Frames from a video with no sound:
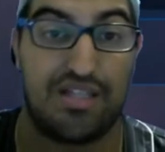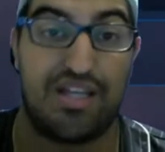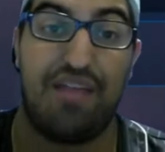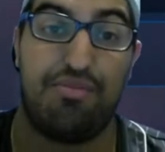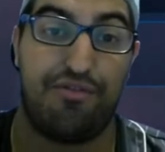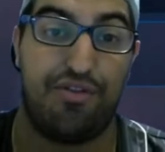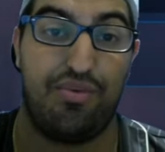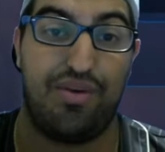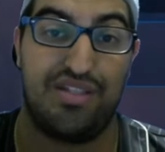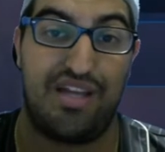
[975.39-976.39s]
I prefer it when
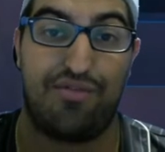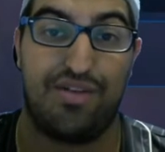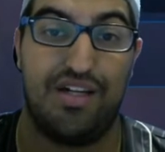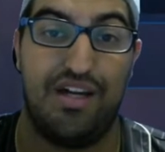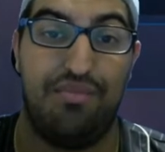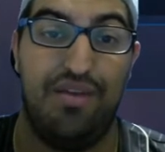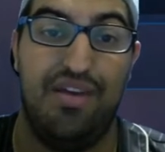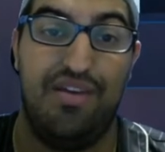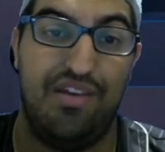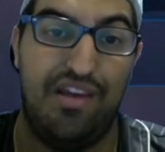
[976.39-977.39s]
it's every time,
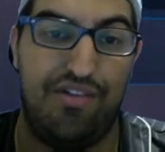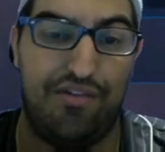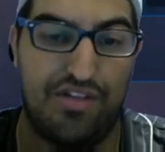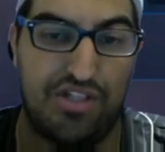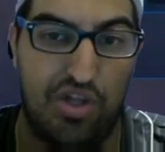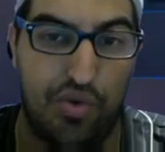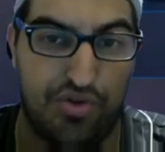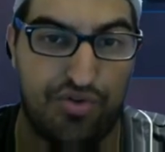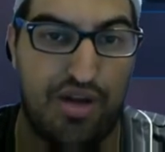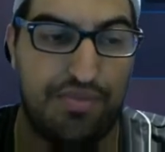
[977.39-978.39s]
even if it's lower
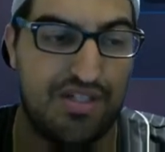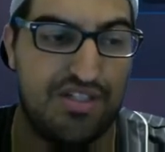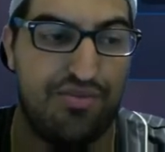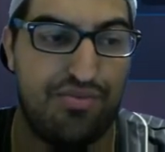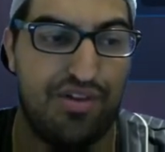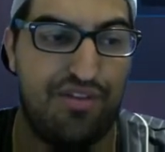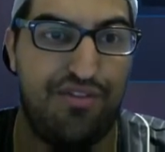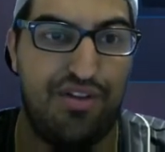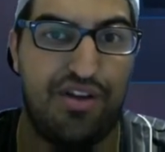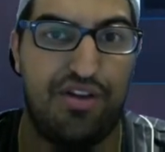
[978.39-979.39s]
drops, because you really feel
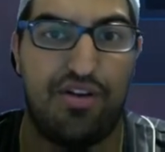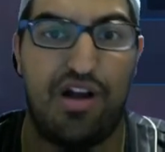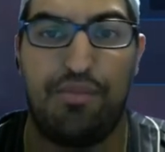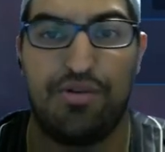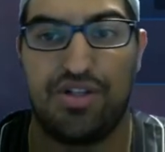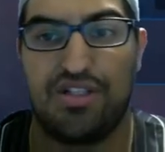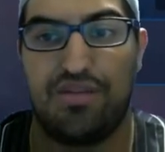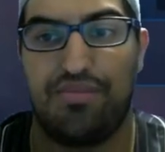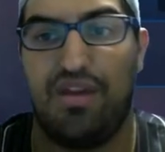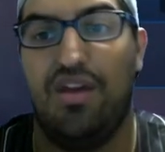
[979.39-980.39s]
like you're accomplishing something.